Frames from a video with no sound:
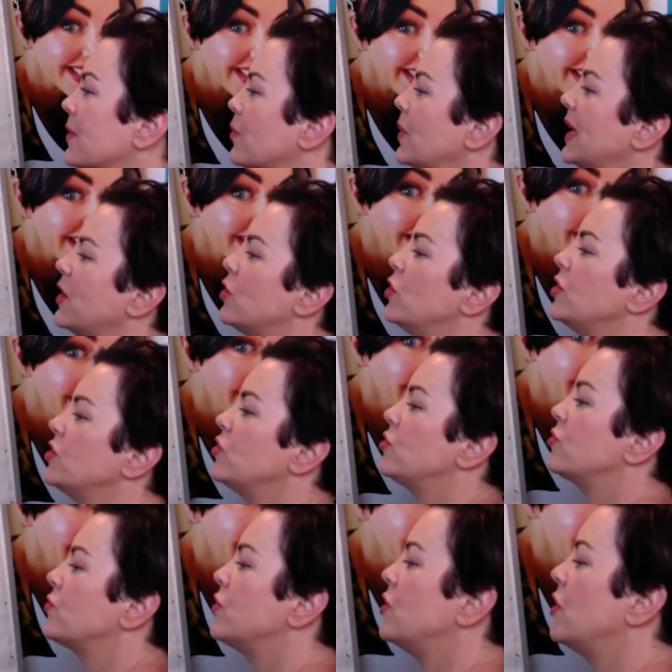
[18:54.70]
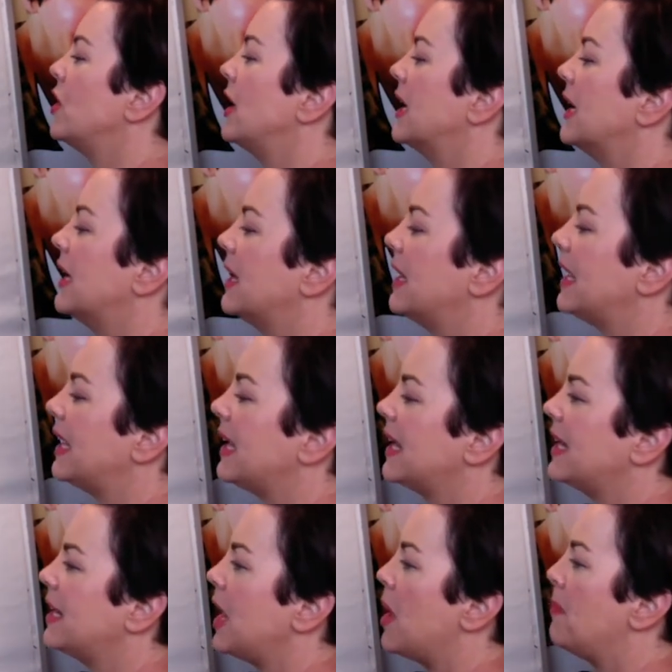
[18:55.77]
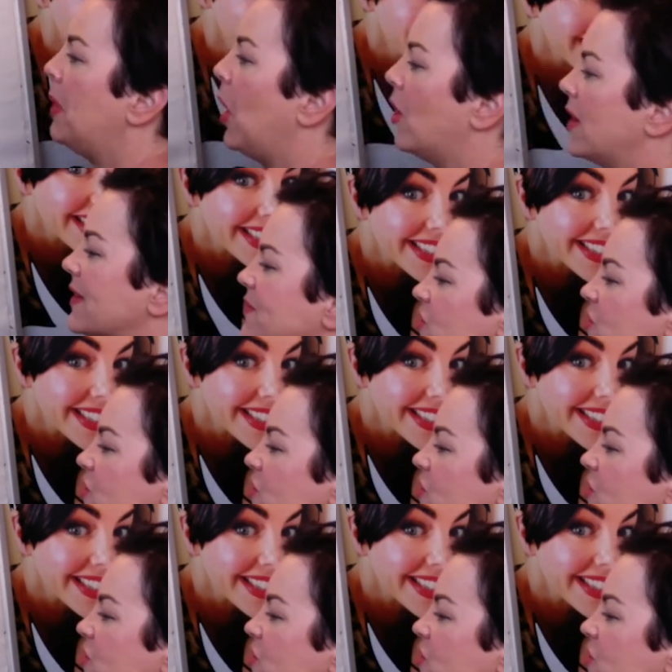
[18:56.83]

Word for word: We could draw her in a block of